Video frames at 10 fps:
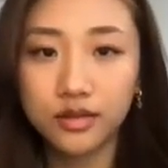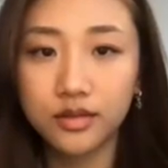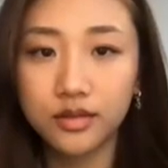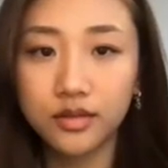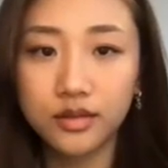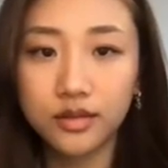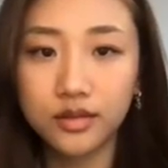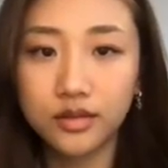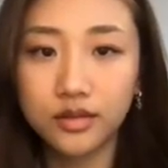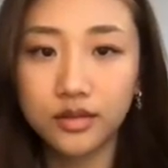
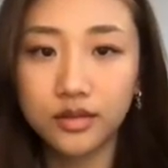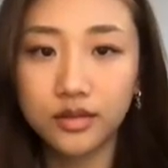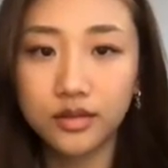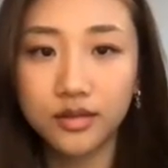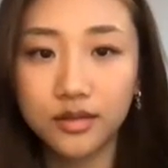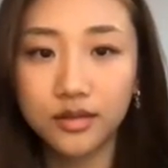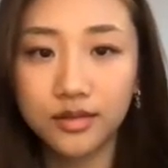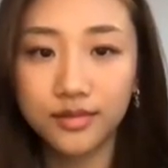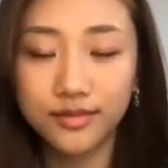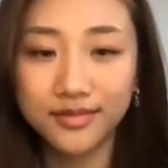
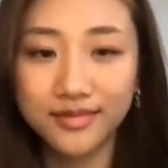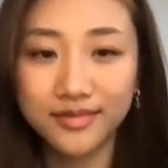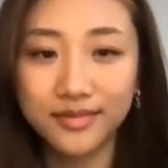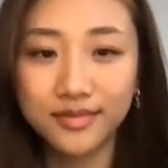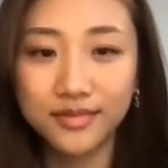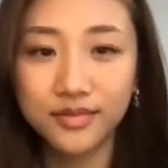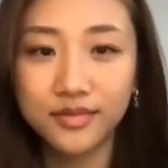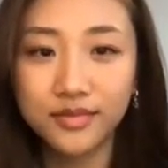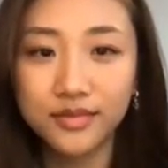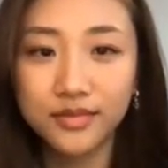
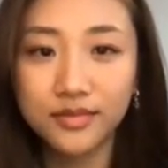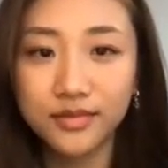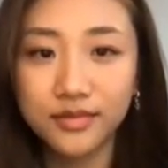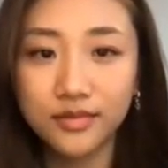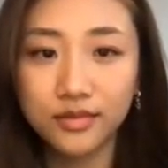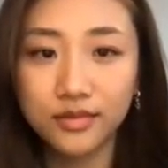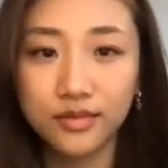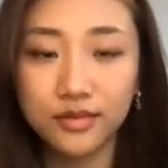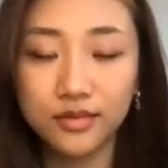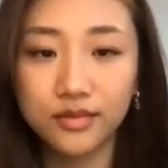
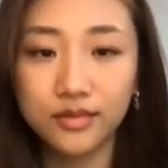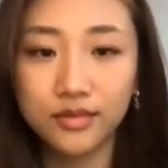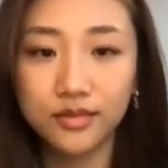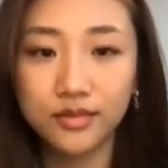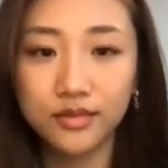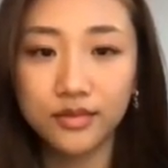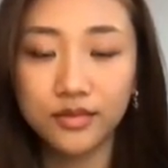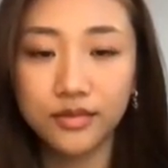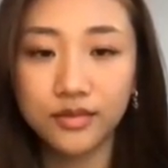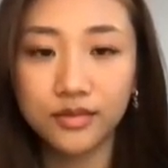
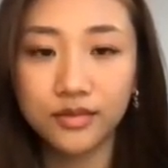(silent)